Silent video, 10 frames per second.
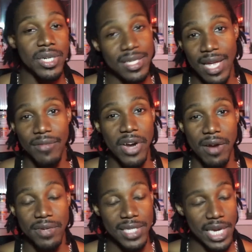Let's have a
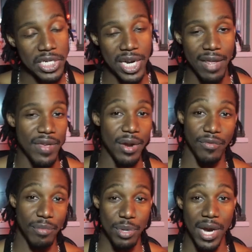conversation. I love hearing
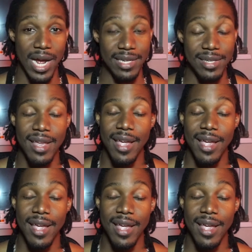from you guys.